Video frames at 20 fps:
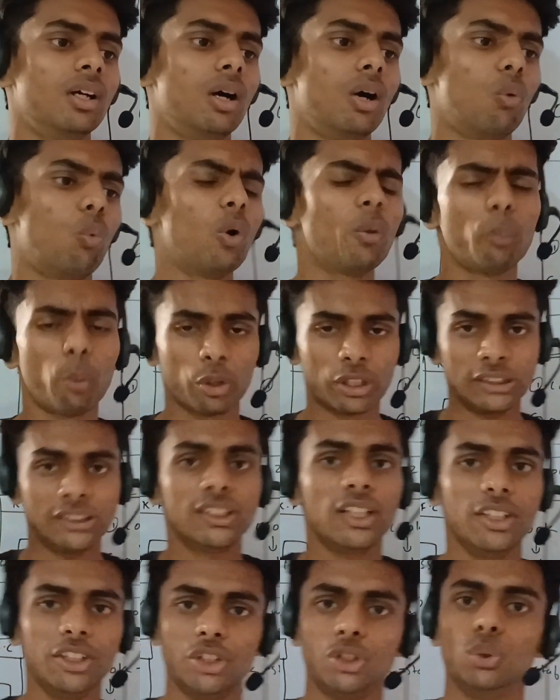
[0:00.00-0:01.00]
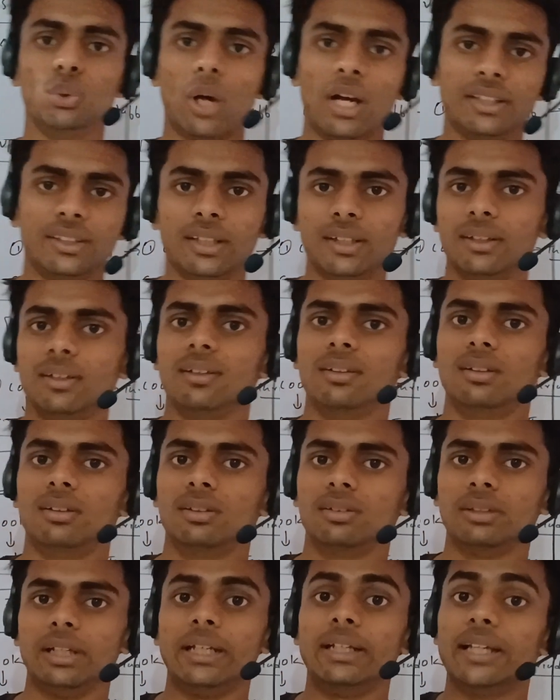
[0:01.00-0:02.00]
one potential issue. I think
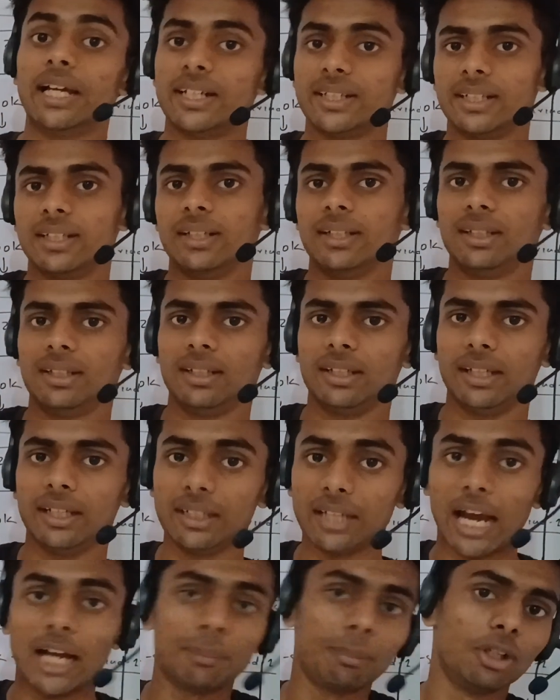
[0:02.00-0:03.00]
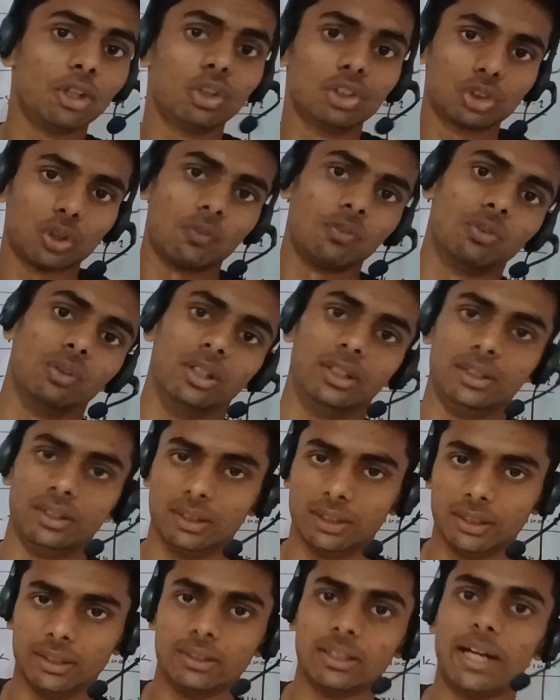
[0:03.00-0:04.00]
in that particular software
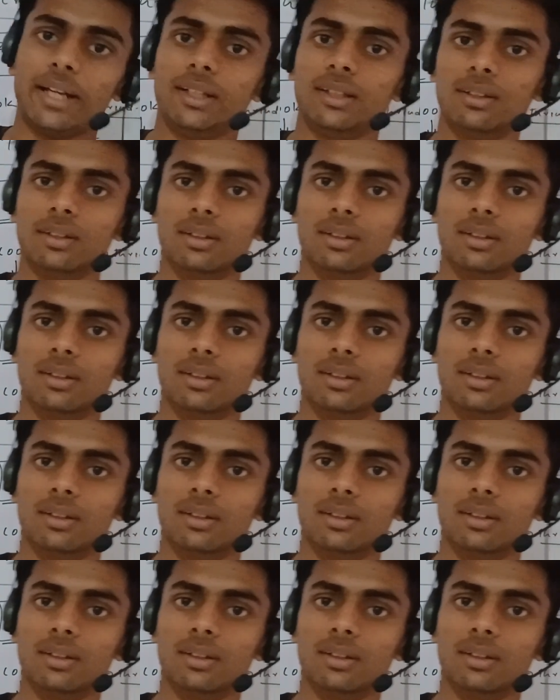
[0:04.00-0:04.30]
is right.